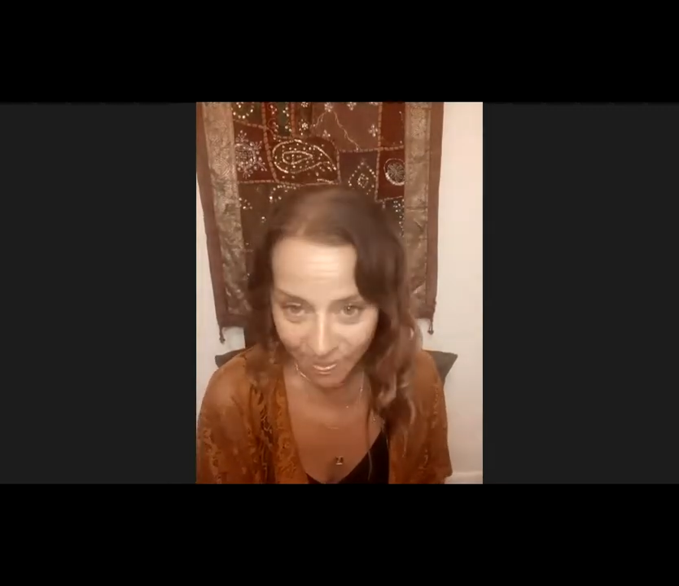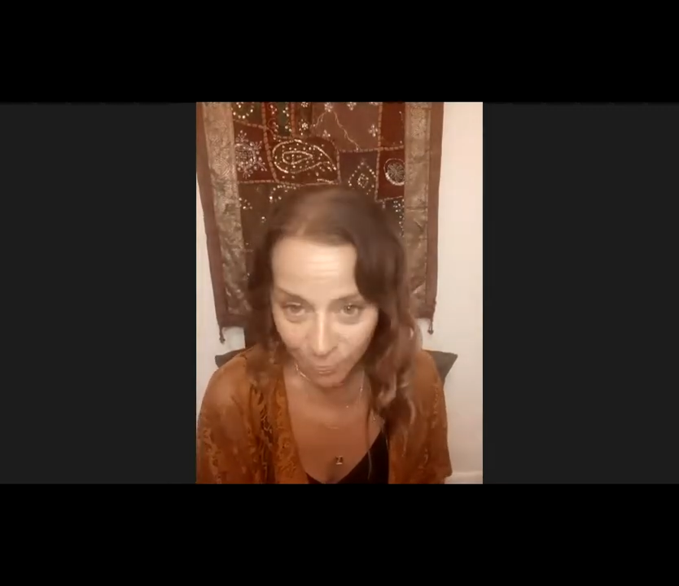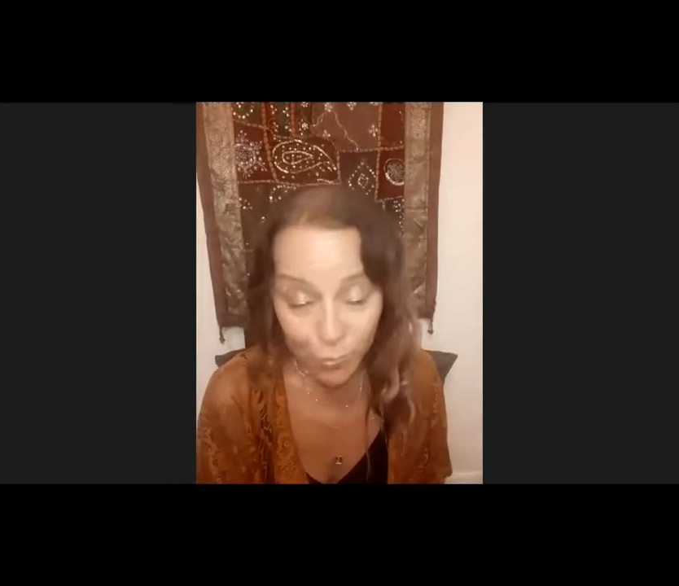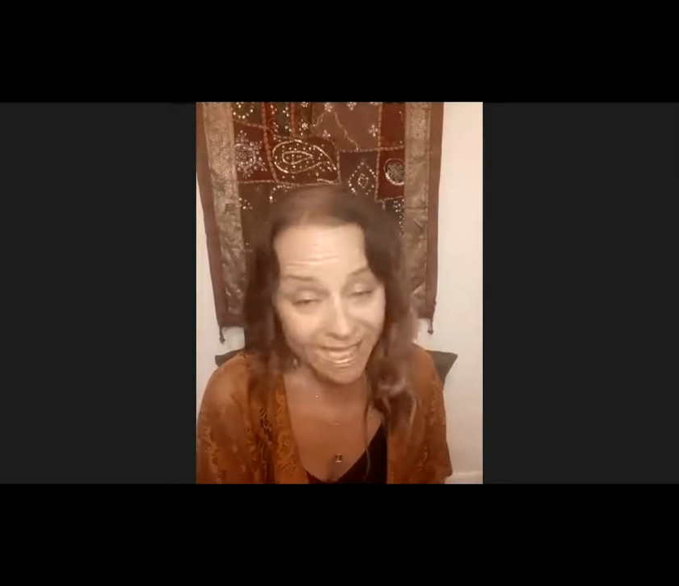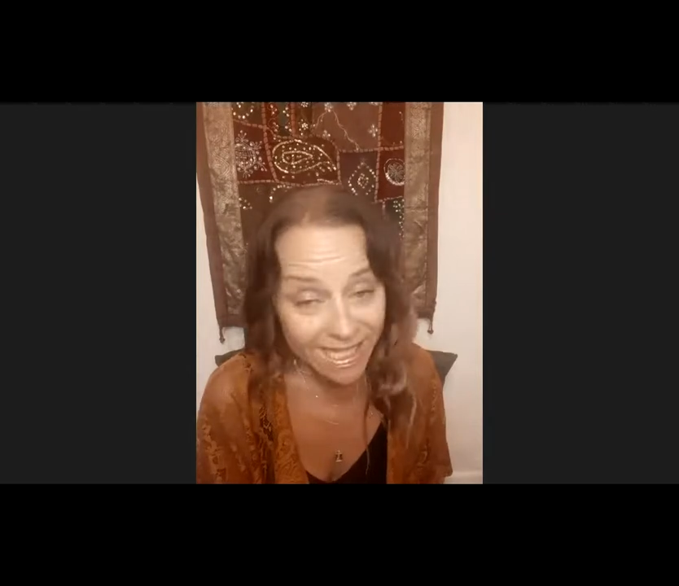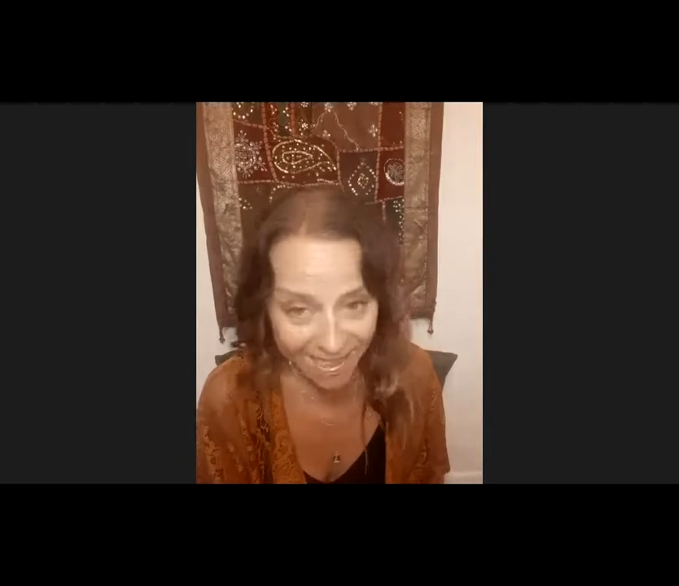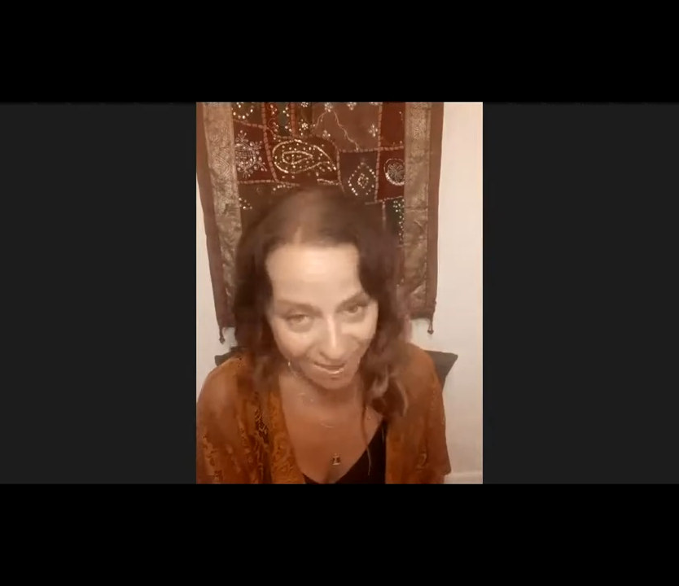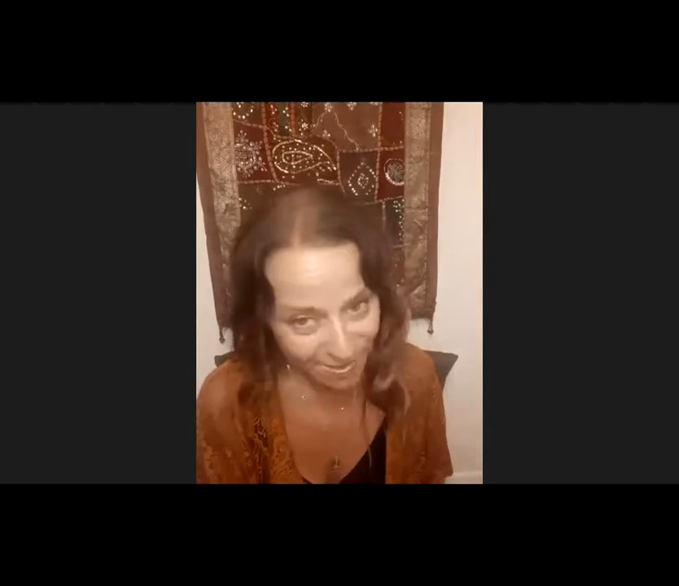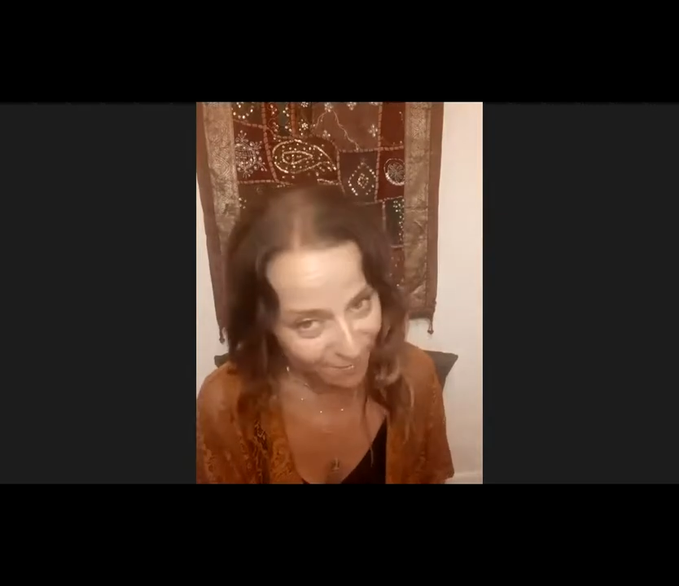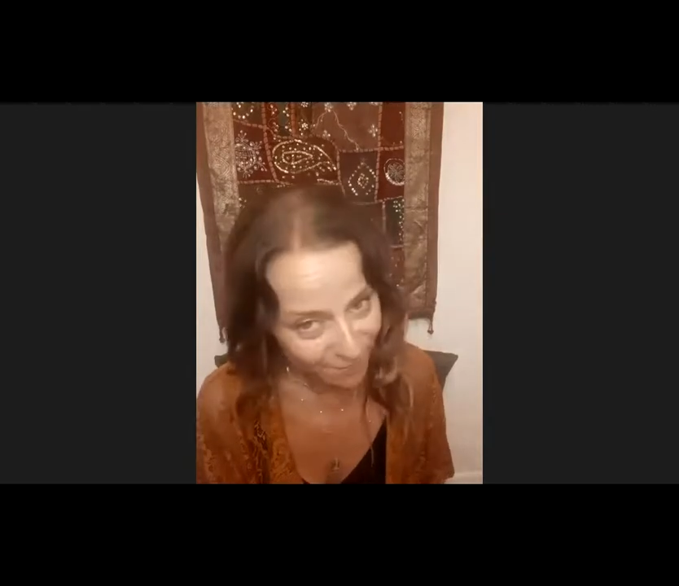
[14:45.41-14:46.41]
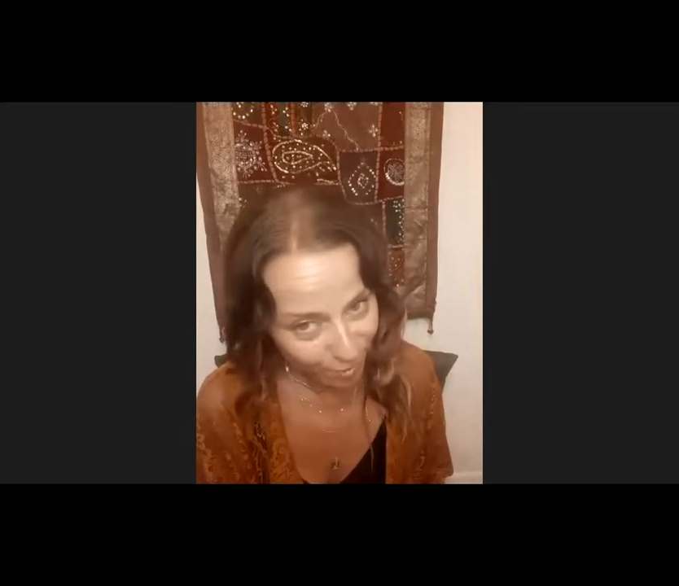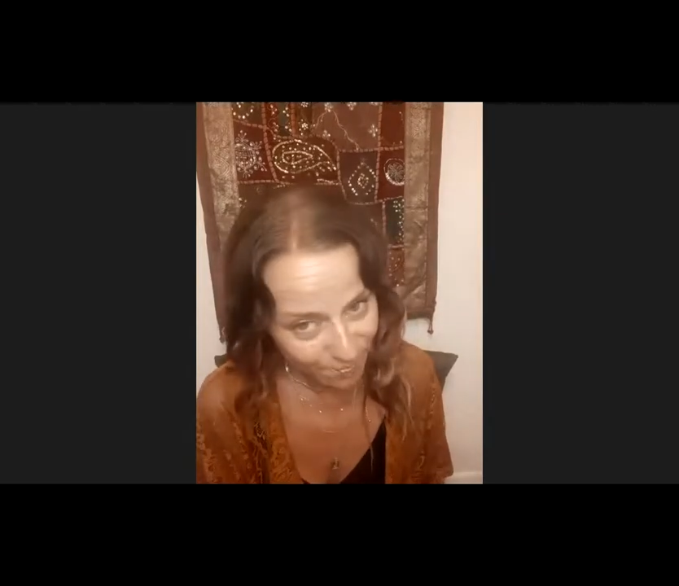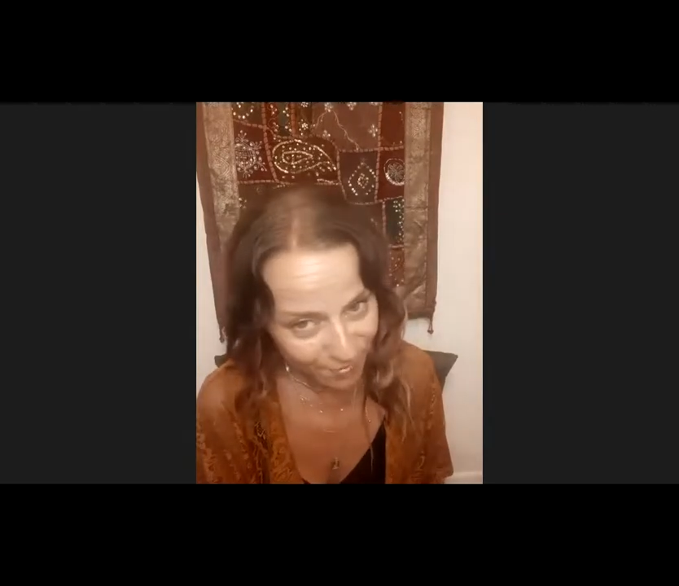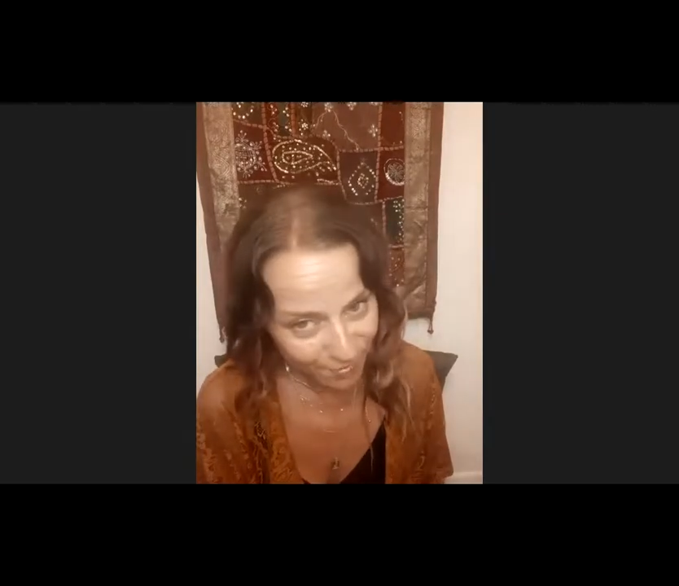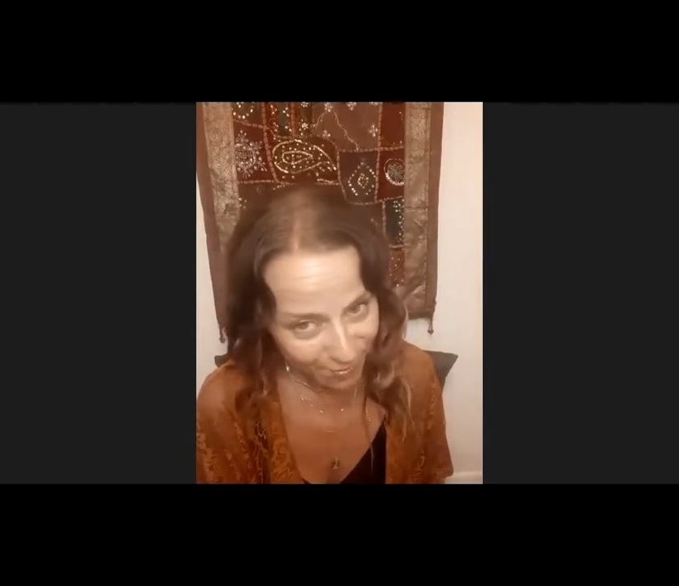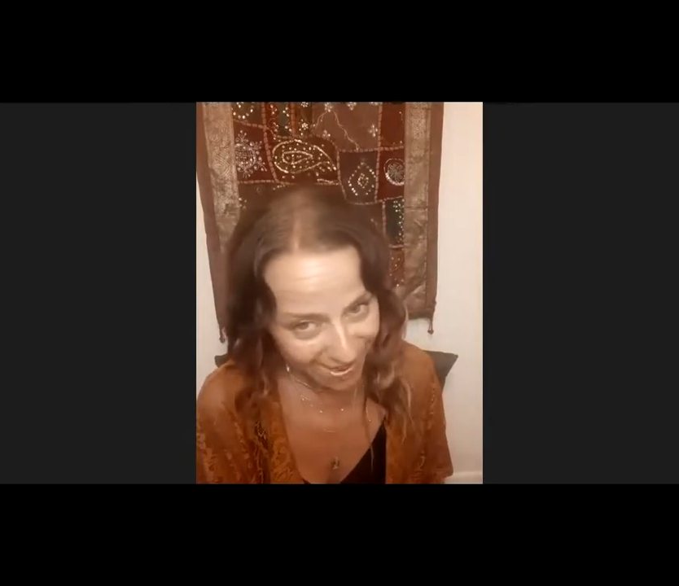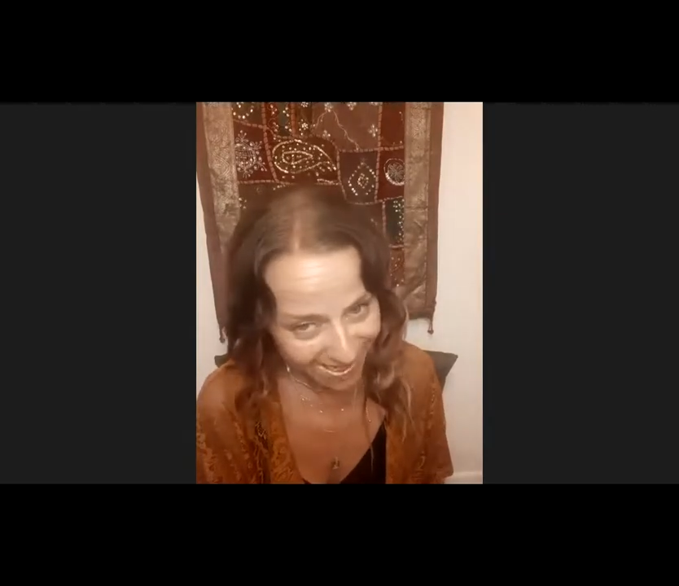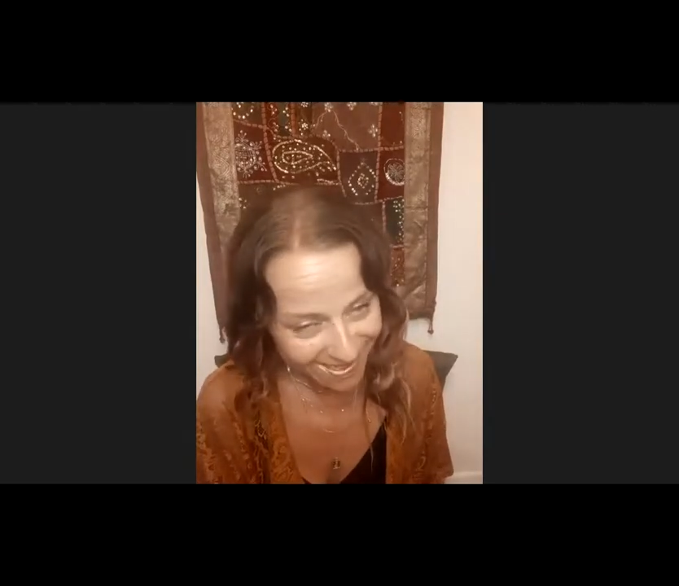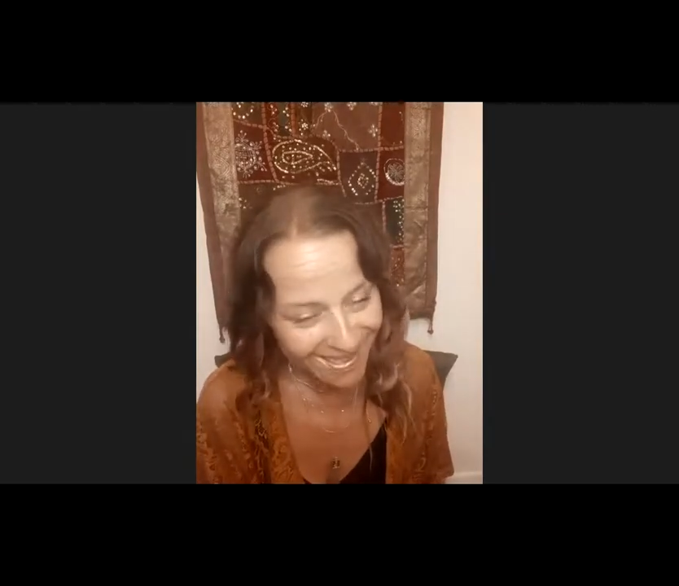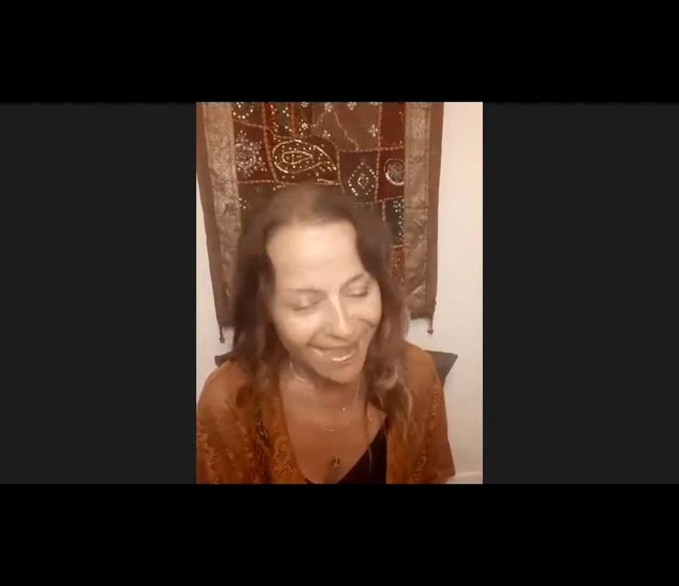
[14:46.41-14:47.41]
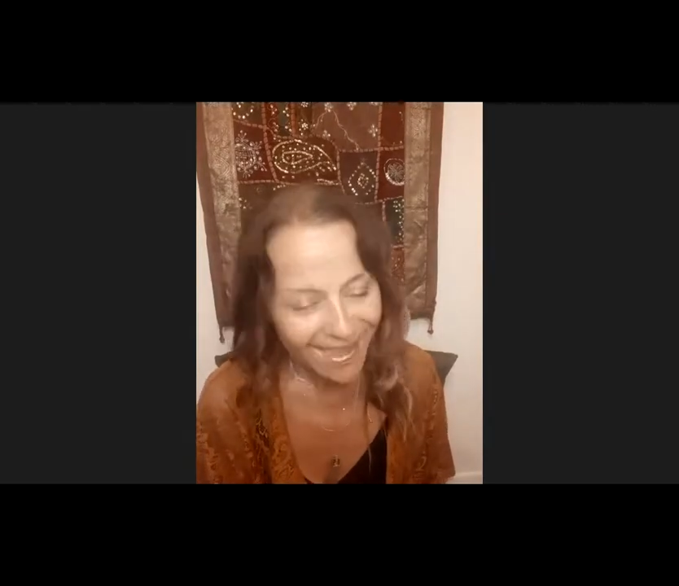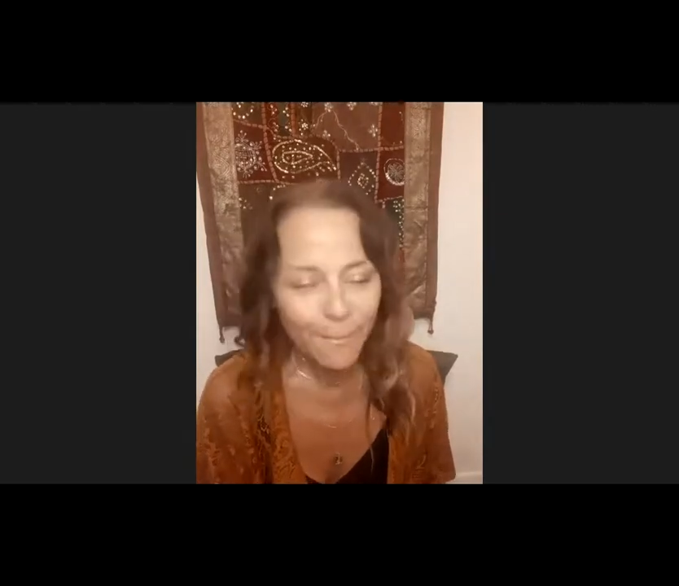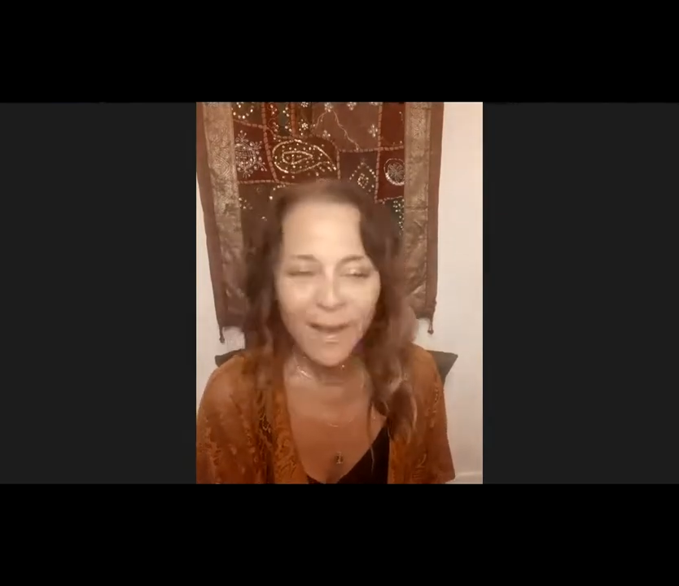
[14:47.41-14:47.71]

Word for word: really could be a form of yoga mm.